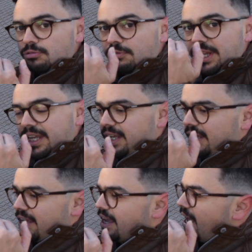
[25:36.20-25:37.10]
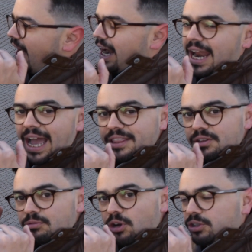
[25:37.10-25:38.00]

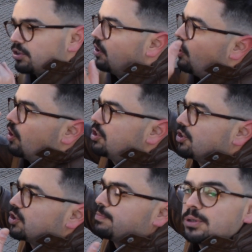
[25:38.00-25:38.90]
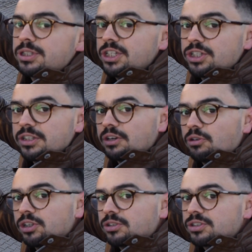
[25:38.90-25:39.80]
realign the rotor, or just position the
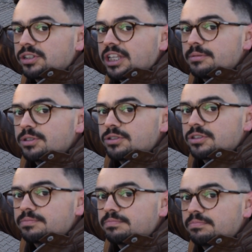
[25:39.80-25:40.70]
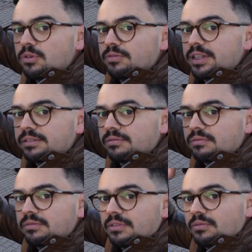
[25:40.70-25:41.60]
rotor. Sometimes you just move it
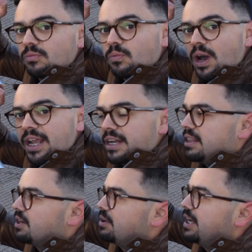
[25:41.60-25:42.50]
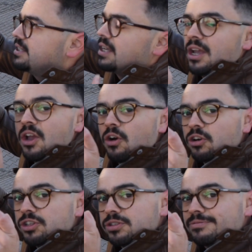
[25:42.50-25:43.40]
180 degrees,
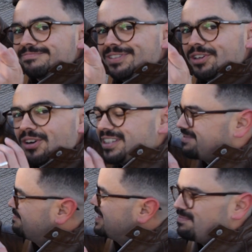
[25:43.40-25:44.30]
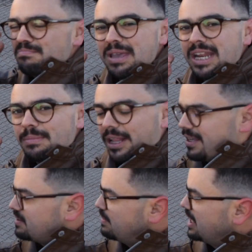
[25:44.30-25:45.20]
or just, you know, it's
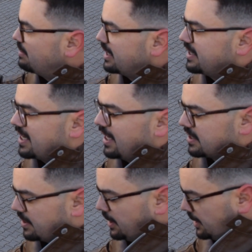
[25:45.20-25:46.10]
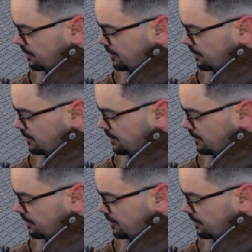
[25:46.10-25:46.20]
minimal details.